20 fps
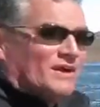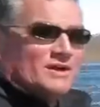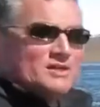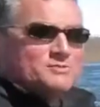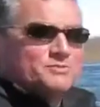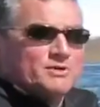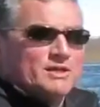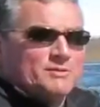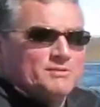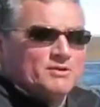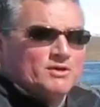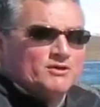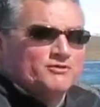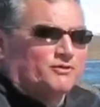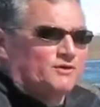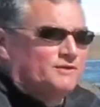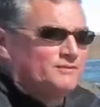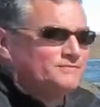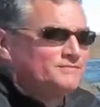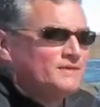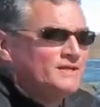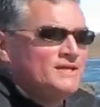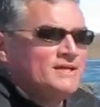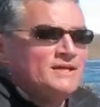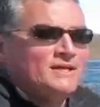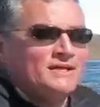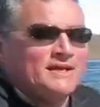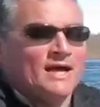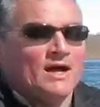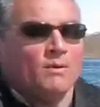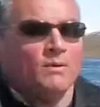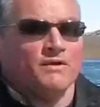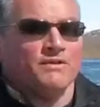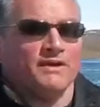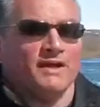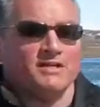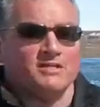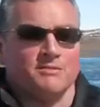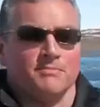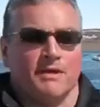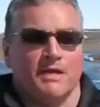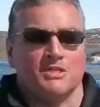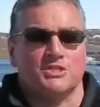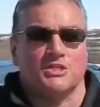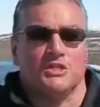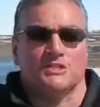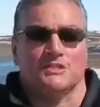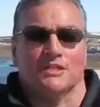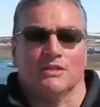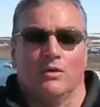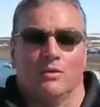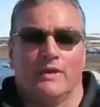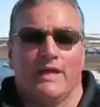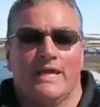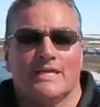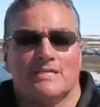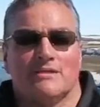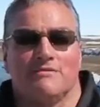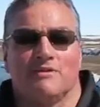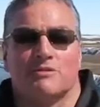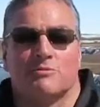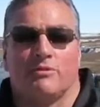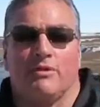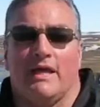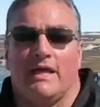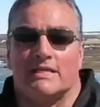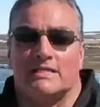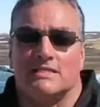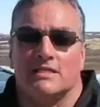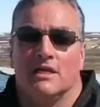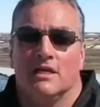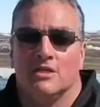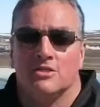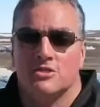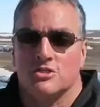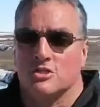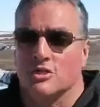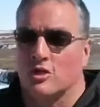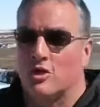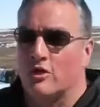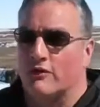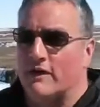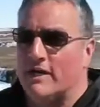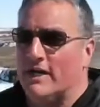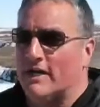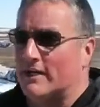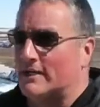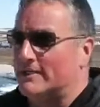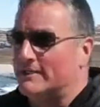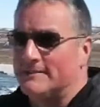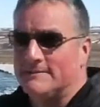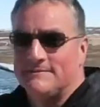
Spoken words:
there. It's pretty beautiful. Now, one thing I should mention is the location of this place. Just look over here.